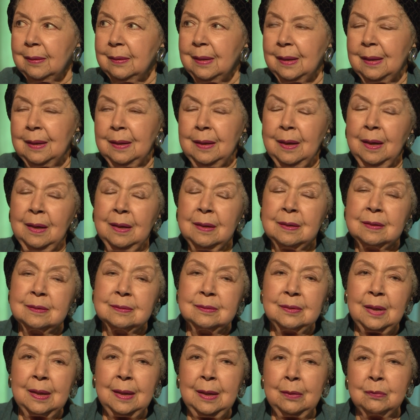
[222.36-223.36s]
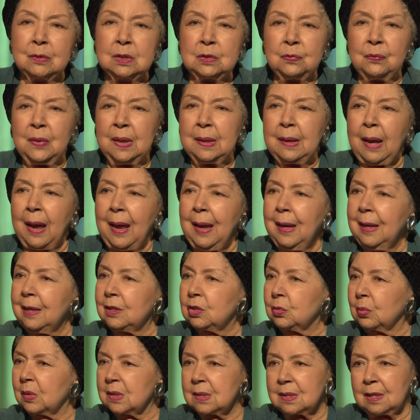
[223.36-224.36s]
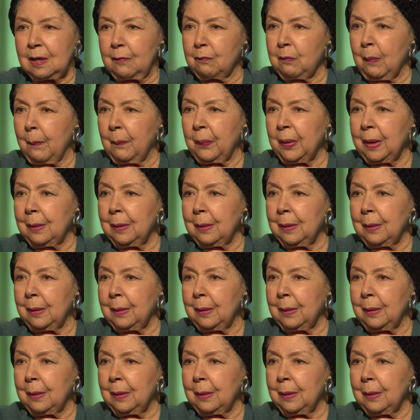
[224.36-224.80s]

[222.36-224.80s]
And it was funny, age was different.